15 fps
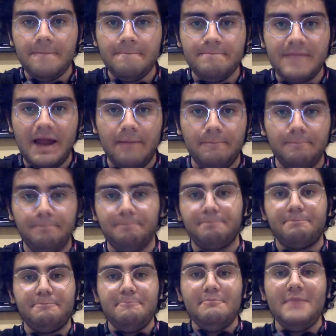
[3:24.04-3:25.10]
Yeah.
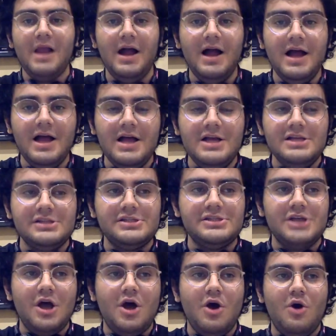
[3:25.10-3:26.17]

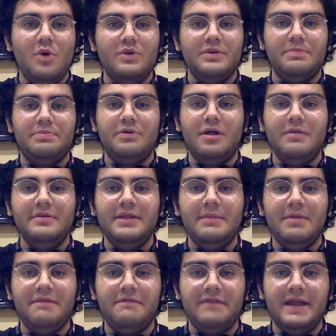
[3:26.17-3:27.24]
So the problem that my
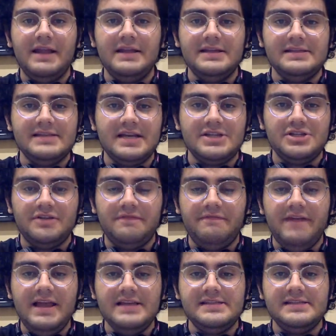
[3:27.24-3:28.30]
friend is actually
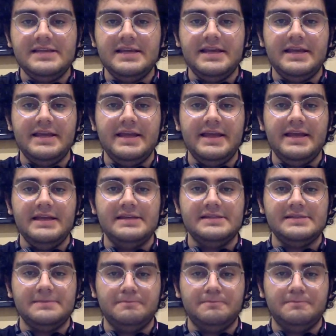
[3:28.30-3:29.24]
facing is,